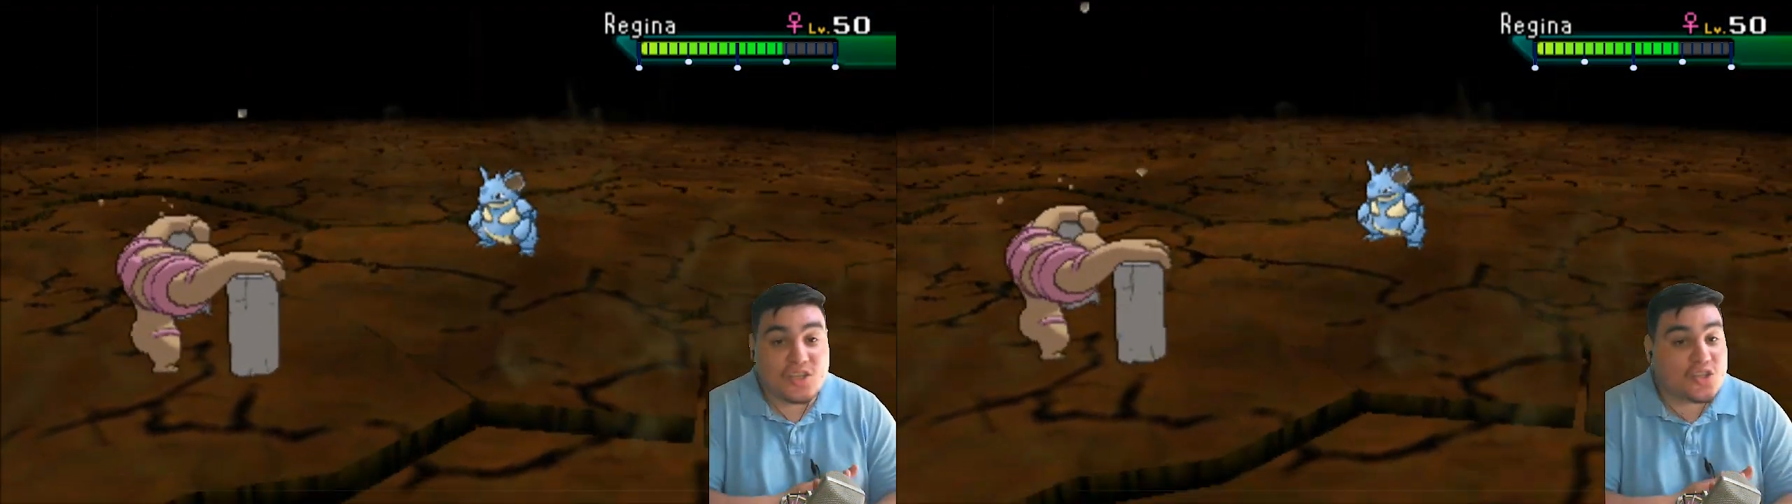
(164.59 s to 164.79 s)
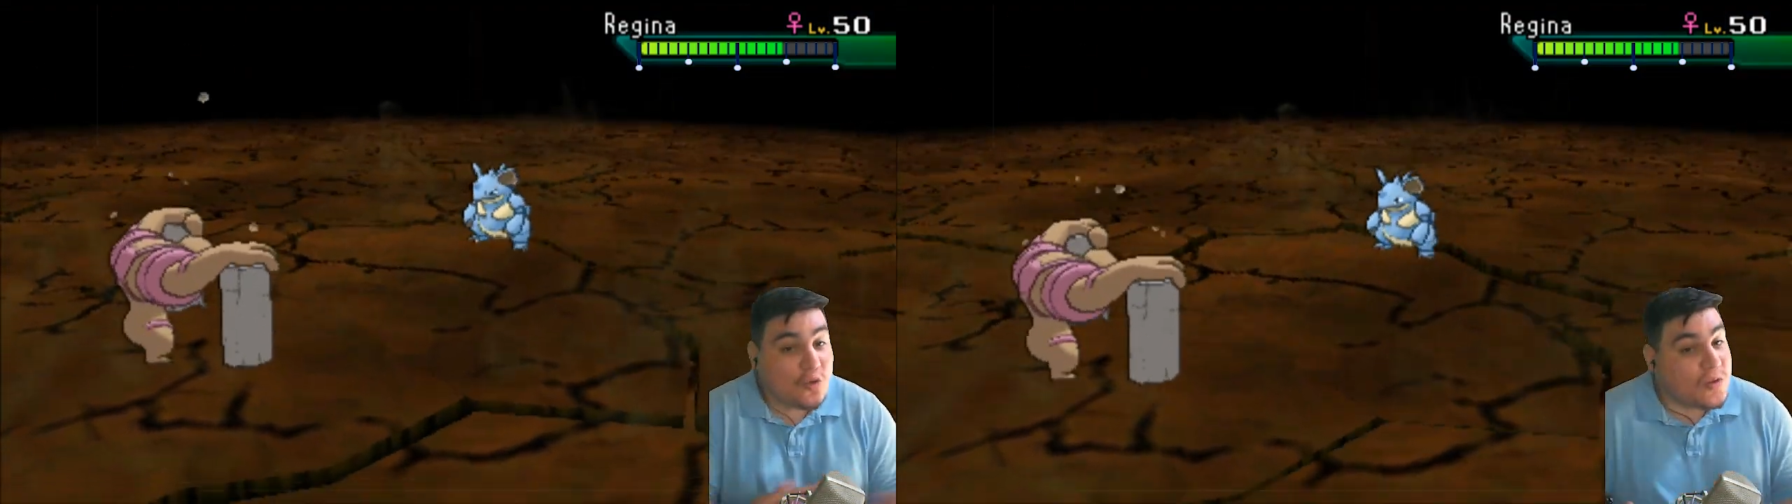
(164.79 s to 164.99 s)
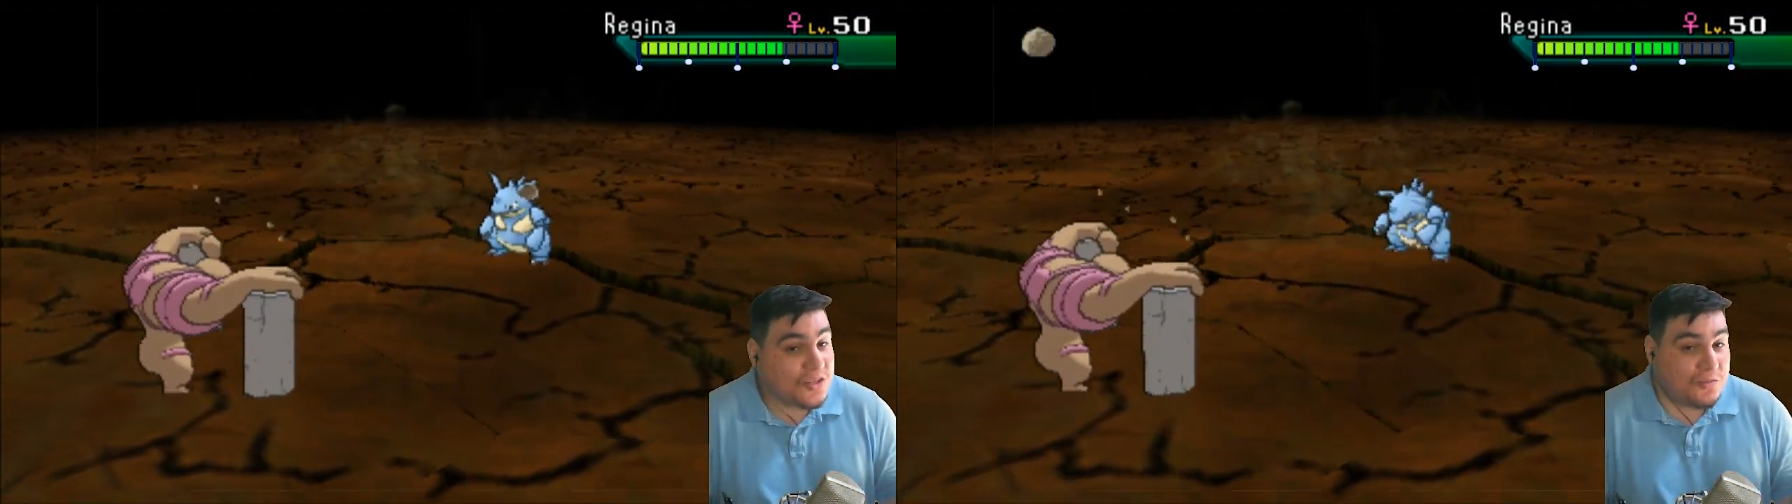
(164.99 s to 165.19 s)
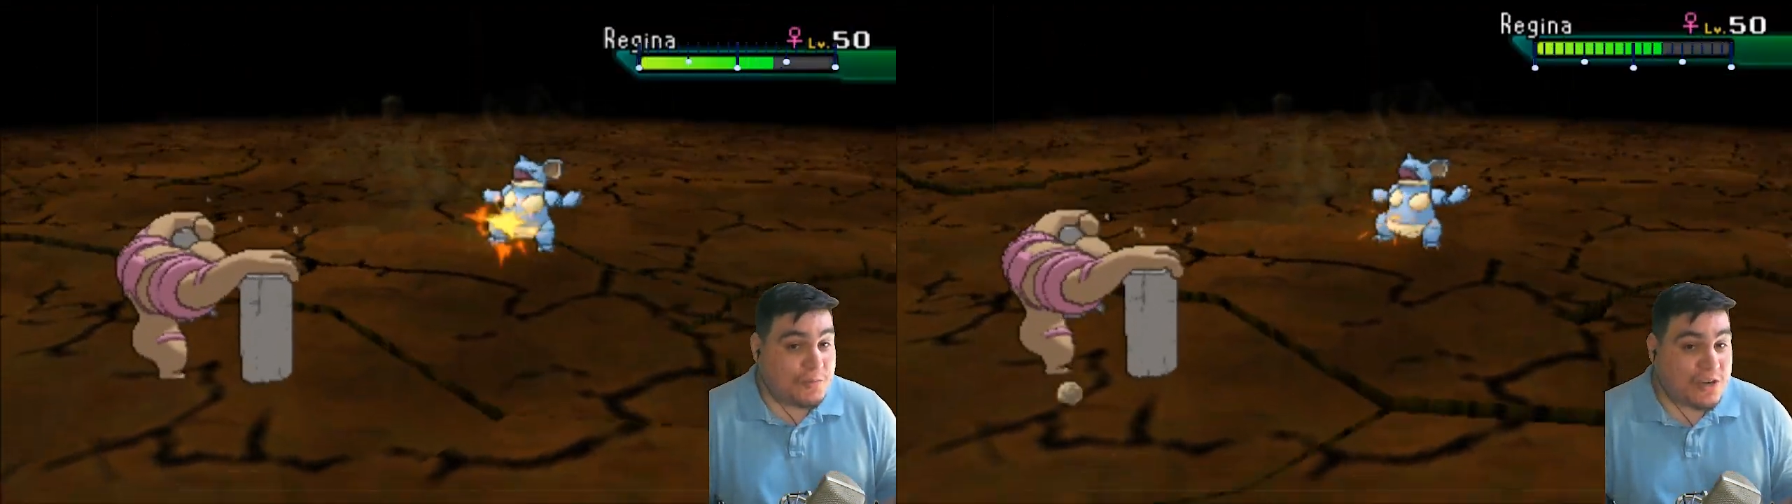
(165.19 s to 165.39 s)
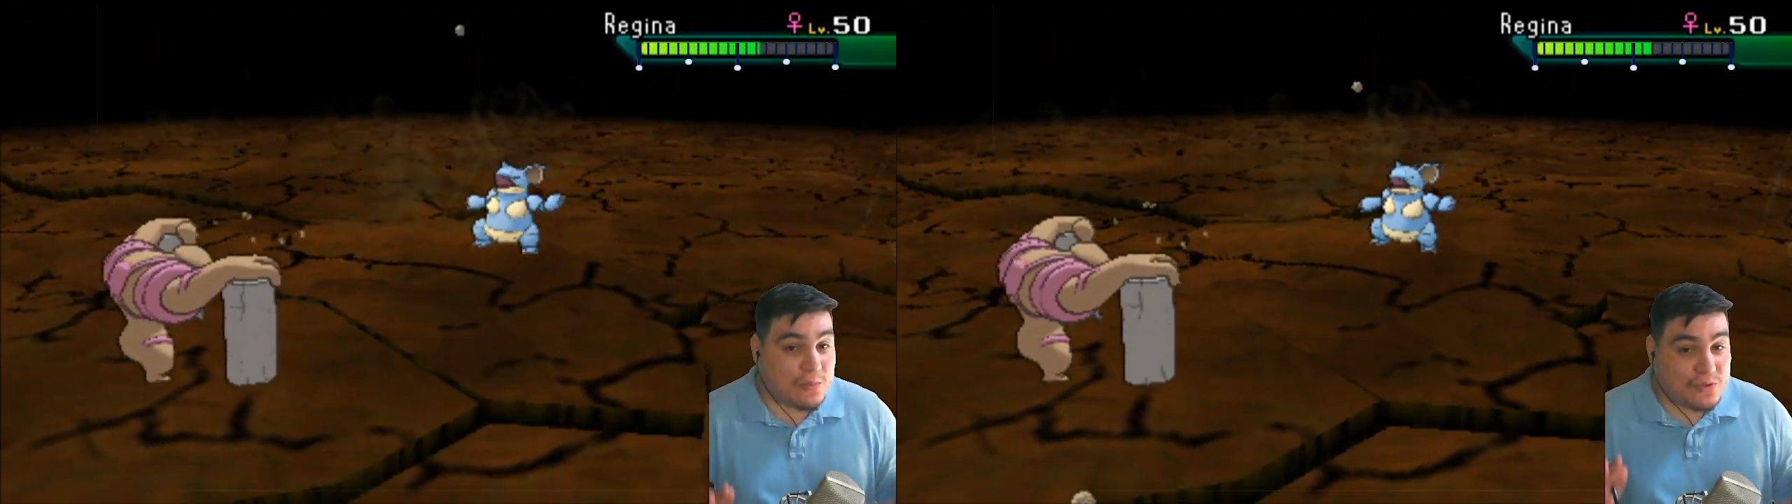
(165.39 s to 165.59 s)
so much of my
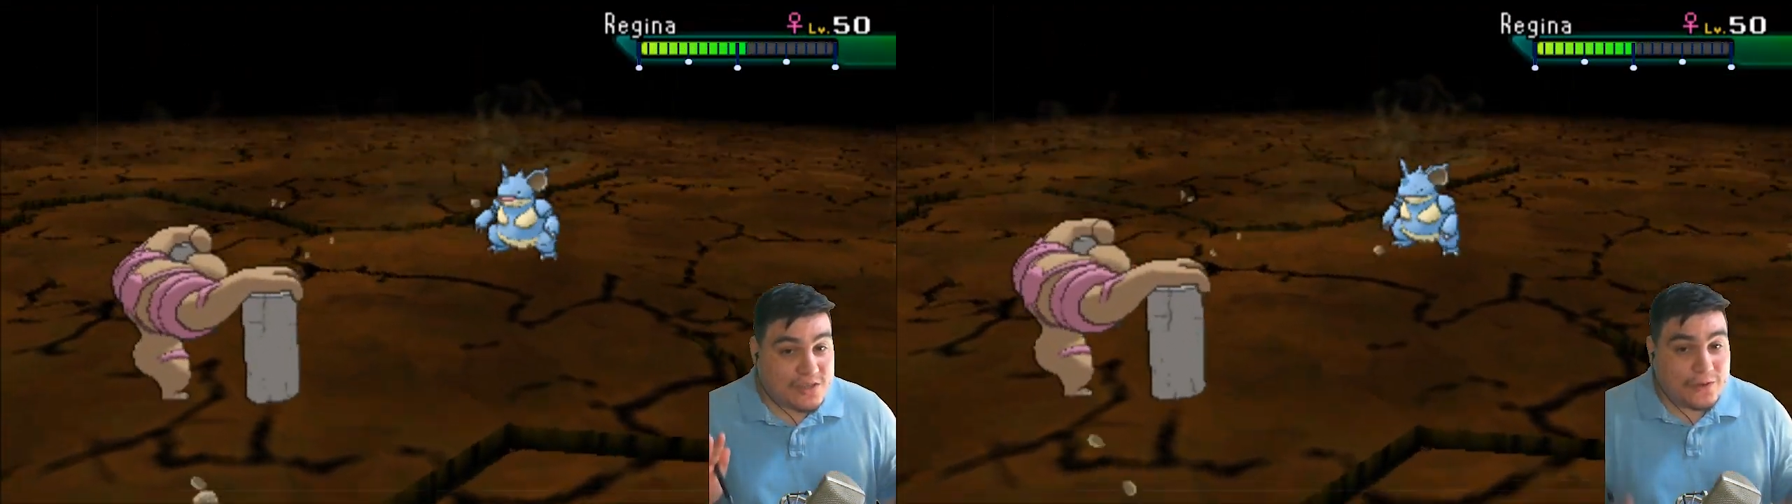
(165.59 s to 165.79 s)
prep was